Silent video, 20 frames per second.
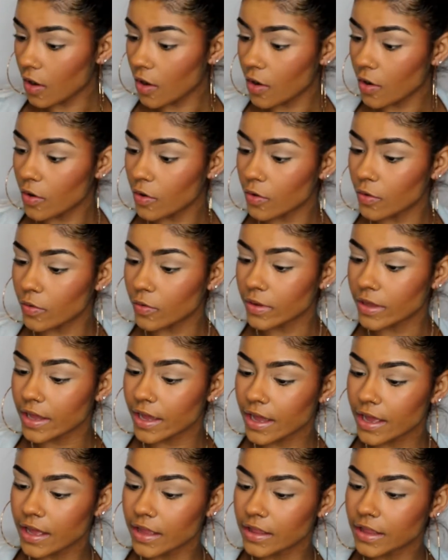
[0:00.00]
Oh
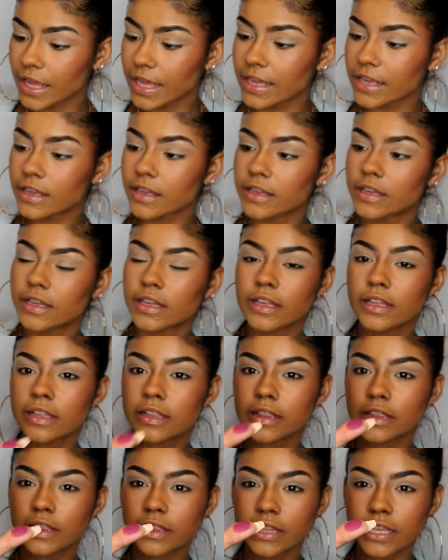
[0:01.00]
yeah, like
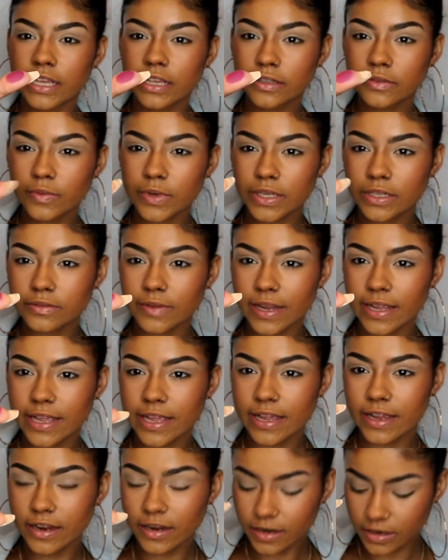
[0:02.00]
these ones right
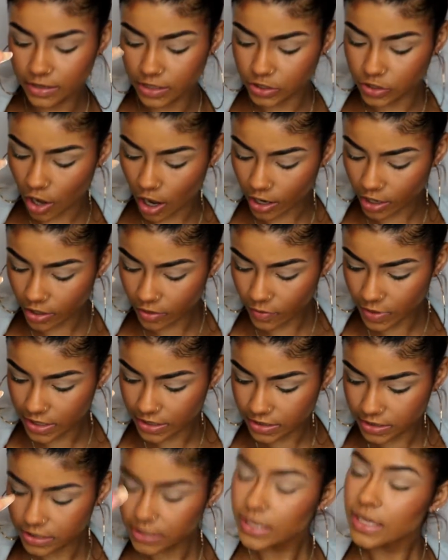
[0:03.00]
here, the darker
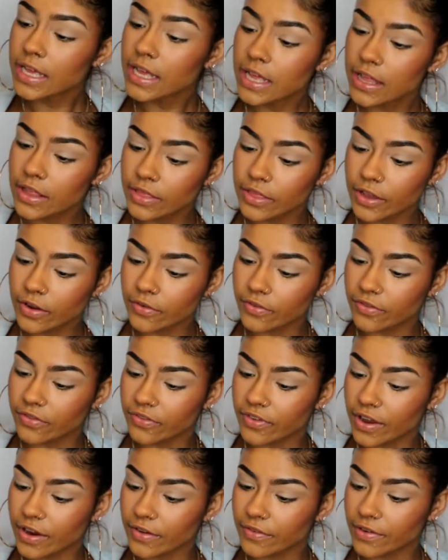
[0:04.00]
ones, they're
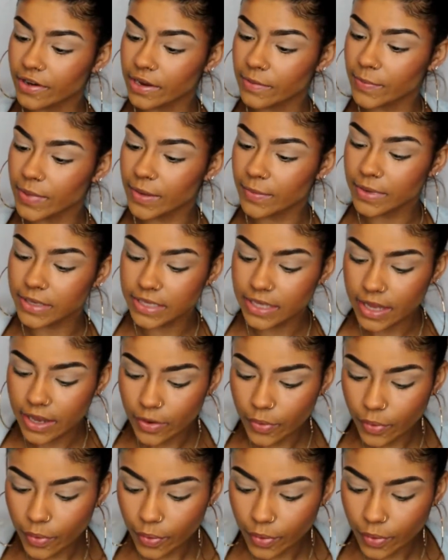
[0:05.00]
very, very pigmented.